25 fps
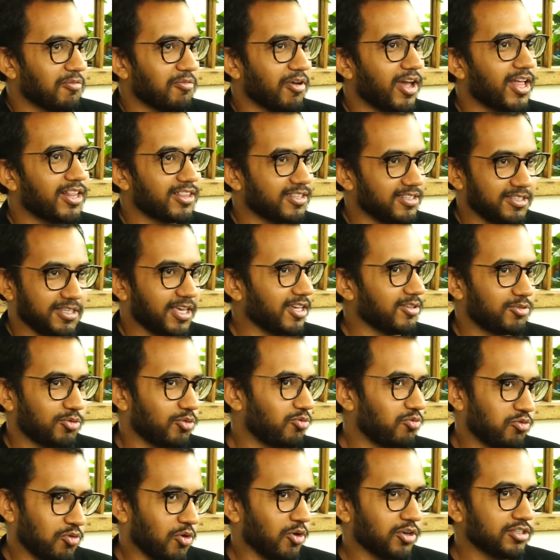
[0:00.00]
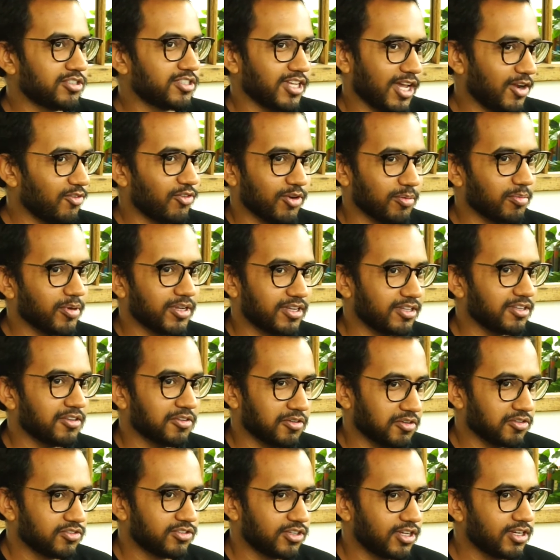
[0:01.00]
Well, yes, of course, everybody
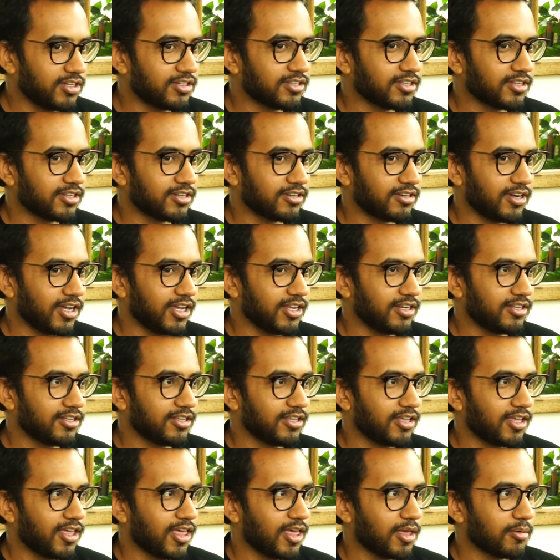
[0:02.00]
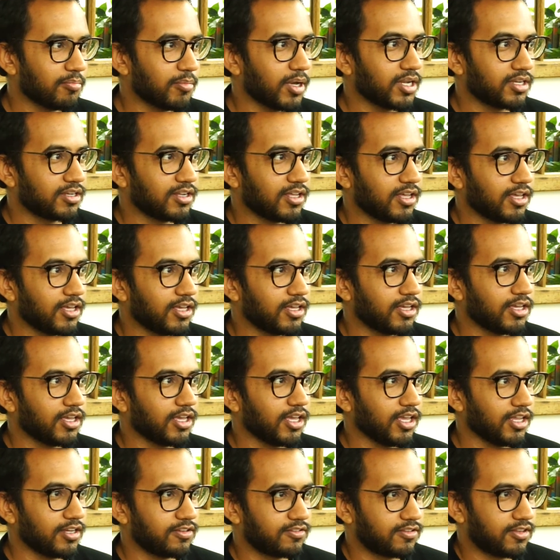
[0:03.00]
knows it, right? But
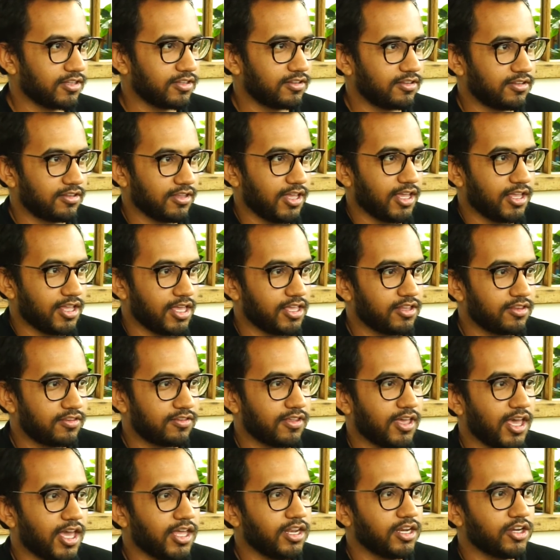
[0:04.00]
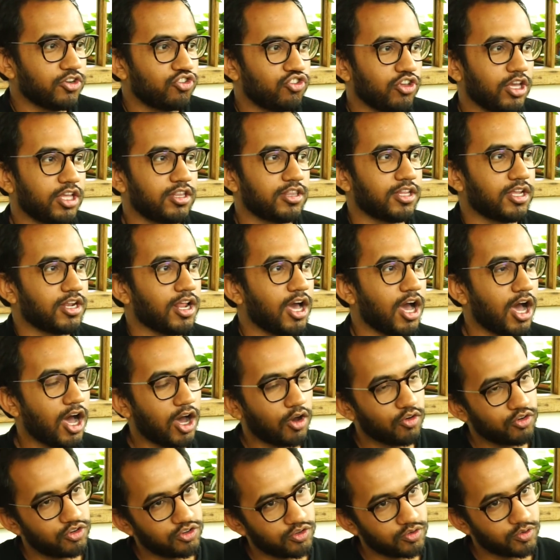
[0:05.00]
it's energy, and that
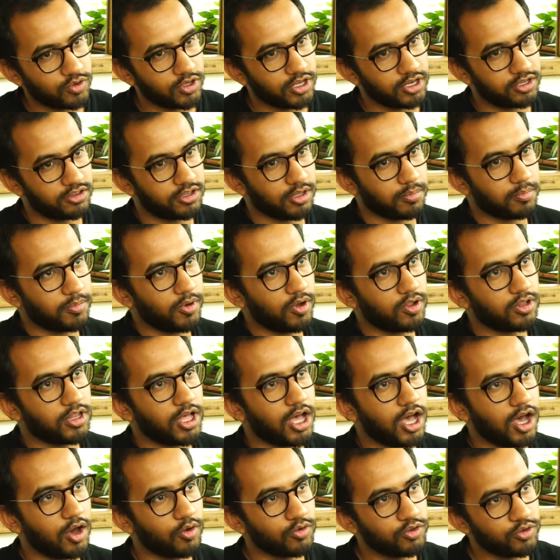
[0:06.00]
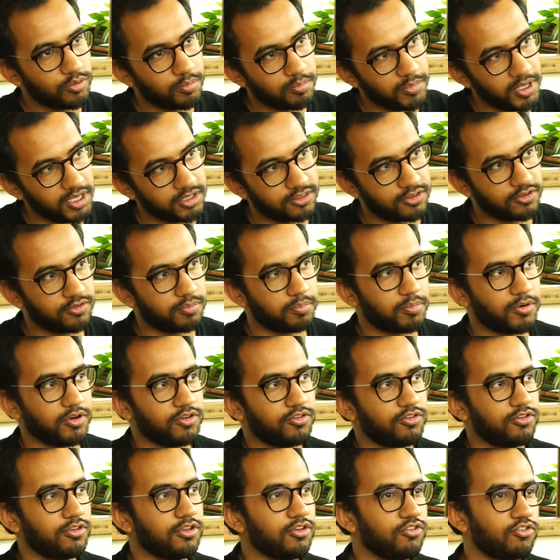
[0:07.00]
how do you hit the ball, how you make this
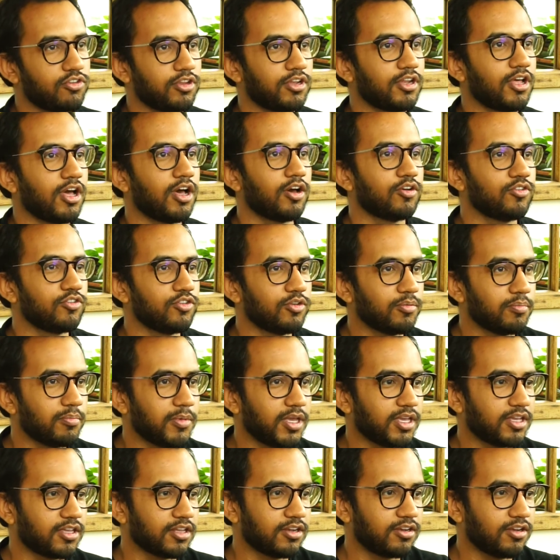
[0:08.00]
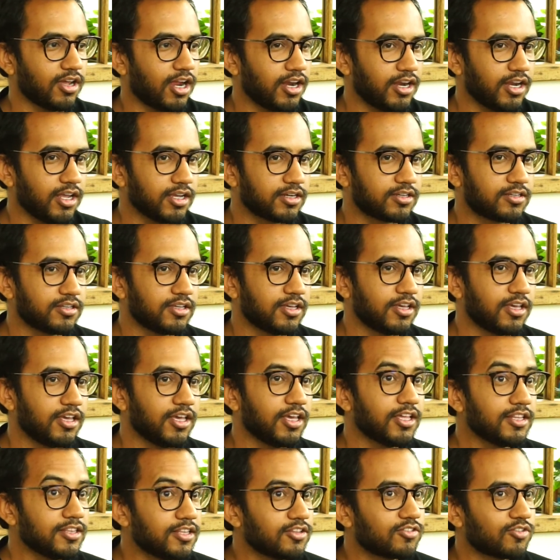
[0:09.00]
precision, how do you make it direct,
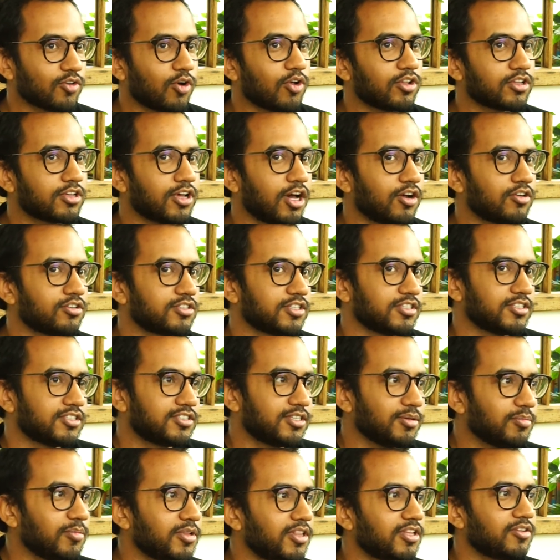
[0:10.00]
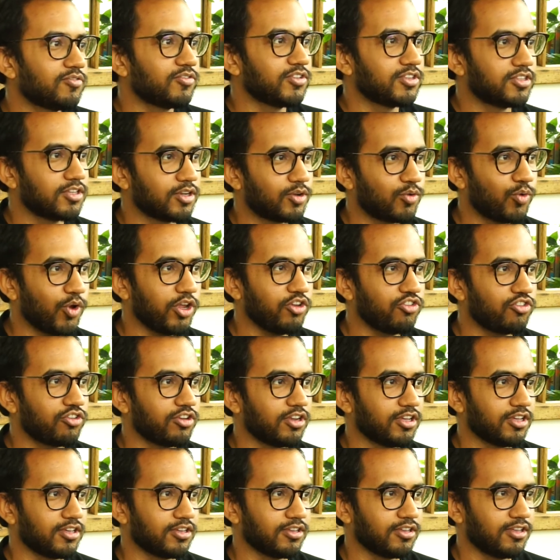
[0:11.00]
this all counts. And similar with the
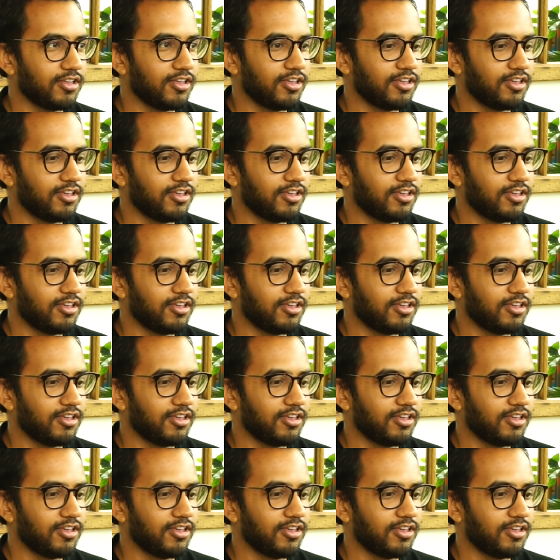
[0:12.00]
questioning.